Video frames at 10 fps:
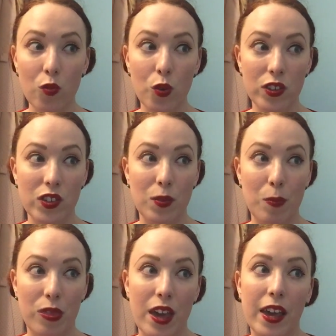want
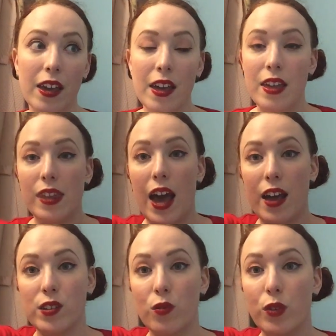something that
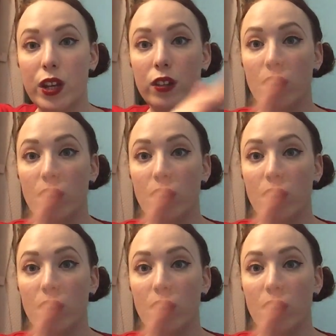has a real